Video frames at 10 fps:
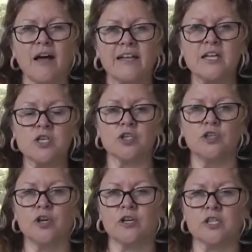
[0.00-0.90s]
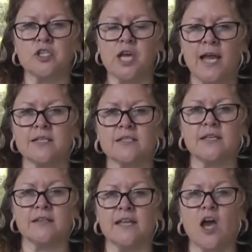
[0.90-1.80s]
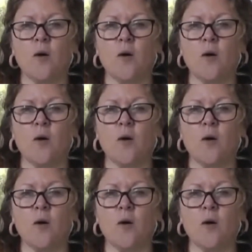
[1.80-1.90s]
initial look at the jealousy and the